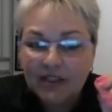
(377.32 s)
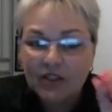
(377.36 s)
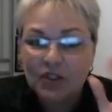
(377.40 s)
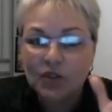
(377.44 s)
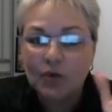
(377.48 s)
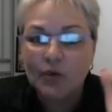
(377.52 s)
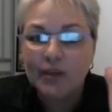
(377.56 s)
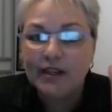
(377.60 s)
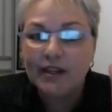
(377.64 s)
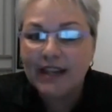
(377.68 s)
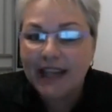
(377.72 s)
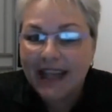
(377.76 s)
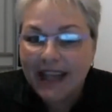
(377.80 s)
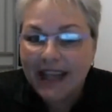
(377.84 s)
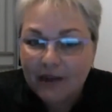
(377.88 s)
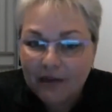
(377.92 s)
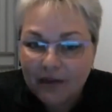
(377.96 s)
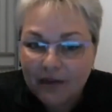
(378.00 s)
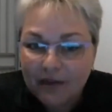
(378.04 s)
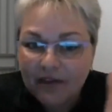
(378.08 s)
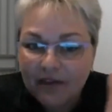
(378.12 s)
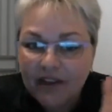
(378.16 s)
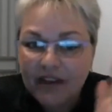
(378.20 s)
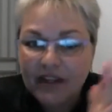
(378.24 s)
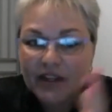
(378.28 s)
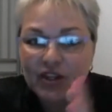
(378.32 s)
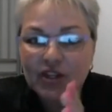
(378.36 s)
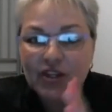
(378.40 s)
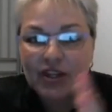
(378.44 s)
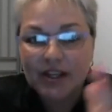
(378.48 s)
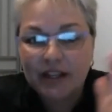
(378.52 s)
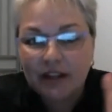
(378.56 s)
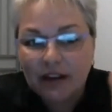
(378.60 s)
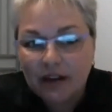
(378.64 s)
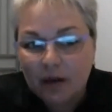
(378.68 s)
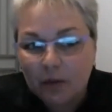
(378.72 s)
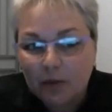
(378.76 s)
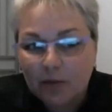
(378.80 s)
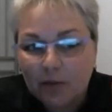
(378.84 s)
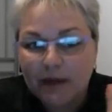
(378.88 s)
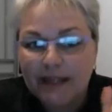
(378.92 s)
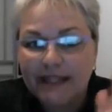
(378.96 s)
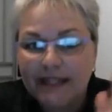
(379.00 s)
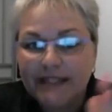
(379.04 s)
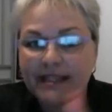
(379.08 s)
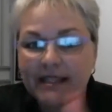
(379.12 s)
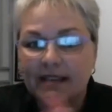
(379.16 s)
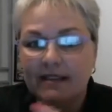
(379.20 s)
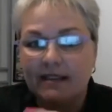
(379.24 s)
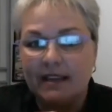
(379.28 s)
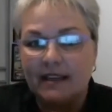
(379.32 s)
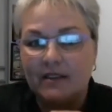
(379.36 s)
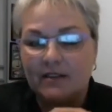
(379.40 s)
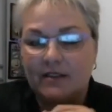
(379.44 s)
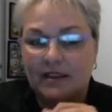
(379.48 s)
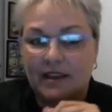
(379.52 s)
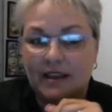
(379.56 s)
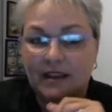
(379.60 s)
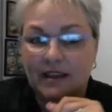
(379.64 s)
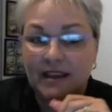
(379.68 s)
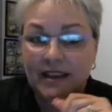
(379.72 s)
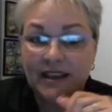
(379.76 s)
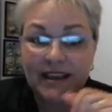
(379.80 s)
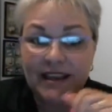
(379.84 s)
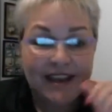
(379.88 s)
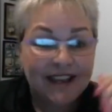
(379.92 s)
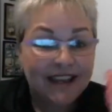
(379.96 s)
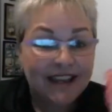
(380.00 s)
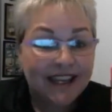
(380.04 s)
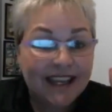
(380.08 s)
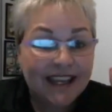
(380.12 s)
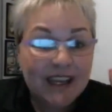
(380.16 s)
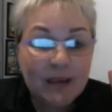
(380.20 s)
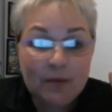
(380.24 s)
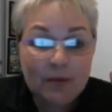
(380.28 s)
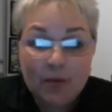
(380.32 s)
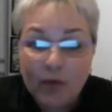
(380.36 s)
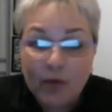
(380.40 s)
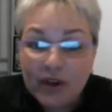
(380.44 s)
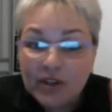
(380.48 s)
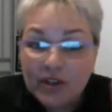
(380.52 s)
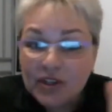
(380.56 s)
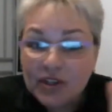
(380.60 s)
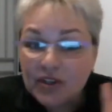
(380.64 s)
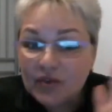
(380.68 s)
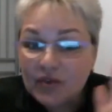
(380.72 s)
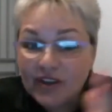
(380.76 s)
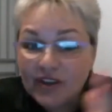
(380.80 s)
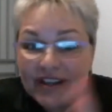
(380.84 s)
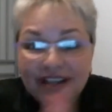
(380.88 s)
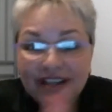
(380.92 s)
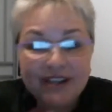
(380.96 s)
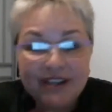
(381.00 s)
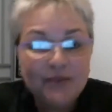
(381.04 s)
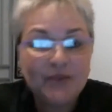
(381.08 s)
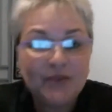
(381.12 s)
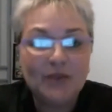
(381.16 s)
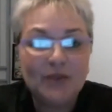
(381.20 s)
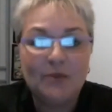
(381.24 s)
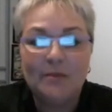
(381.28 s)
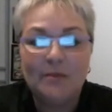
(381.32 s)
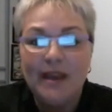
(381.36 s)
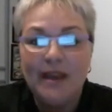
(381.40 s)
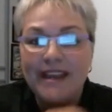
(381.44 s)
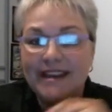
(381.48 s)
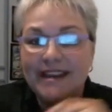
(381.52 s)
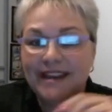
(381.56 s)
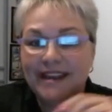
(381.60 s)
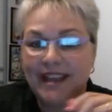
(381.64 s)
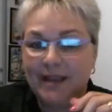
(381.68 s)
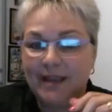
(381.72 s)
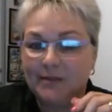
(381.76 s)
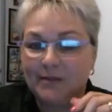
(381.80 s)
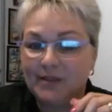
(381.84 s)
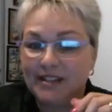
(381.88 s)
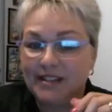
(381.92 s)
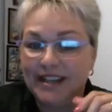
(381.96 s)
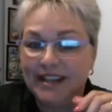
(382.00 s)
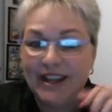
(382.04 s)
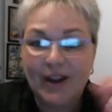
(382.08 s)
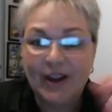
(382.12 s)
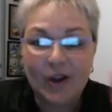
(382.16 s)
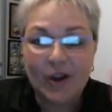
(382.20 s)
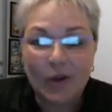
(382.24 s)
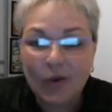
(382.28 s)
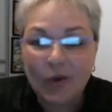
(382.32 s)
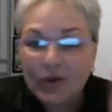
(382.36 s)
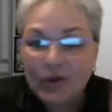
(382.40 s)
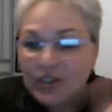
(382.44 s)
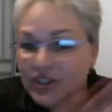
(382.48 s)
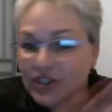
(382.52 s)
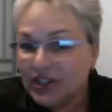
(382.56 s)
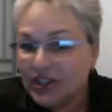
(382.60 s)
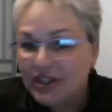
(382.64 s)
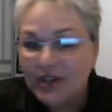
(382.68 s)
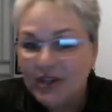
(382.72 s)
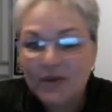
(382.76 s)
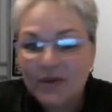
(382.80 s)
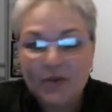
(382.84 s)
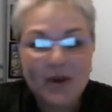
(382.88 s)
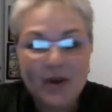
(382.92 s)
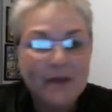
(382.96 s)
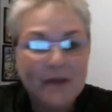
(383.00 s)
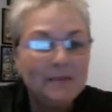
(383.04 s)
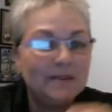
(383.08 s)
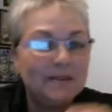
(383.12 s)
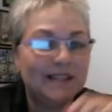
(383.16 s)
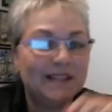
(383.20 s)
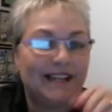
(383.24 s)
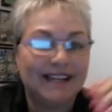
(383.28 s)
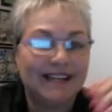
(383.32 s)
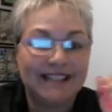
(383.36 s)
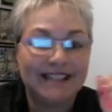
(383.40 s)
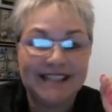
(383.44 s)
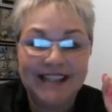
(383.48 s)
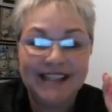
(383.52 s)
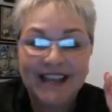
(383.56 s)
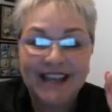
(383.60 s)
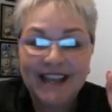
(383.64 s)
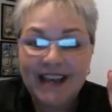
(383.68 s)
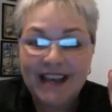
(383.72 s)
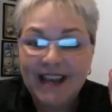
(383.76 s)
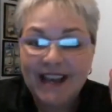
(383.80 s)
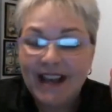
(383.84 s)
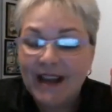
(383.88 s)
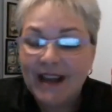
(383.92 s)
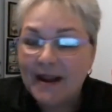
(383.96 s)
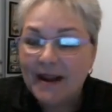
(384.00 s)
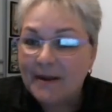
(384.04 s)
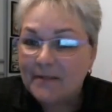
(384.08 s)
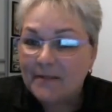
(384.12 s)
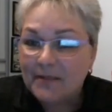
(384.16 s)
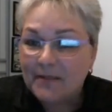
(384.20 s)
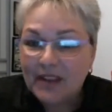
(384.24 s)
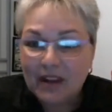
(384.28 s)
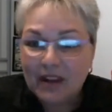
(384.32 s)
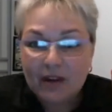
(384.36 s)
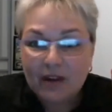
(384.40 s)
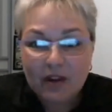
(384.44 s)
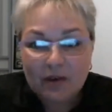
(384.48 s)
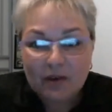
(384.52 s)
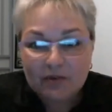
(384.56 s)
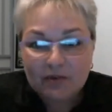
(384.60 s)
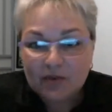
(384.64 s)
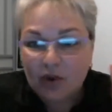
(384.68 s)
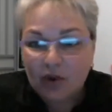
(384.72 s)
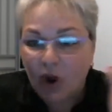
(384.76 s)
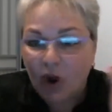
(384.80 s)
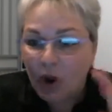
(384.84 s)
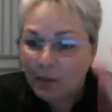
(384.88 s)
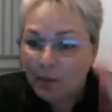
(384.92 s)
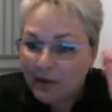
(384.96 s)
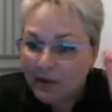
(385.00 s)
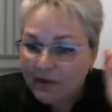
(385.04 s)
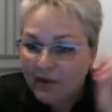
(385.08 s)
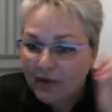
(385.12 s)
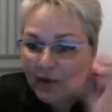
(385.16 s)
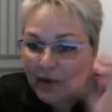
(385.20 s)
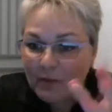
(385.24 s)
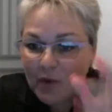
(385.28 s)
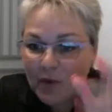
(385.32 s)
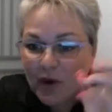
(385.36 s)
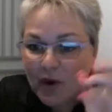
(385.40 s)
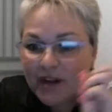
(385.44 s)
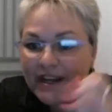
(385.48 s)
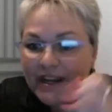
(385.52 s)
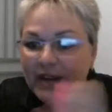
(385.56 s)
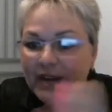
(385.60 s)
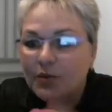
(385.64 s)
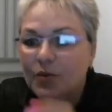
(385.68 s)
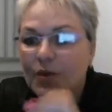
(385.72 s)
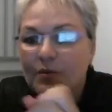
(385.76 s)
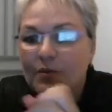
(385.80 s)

to it and finishing and completing that thing. Keep registering new domain names, launching new websites, hopping from one network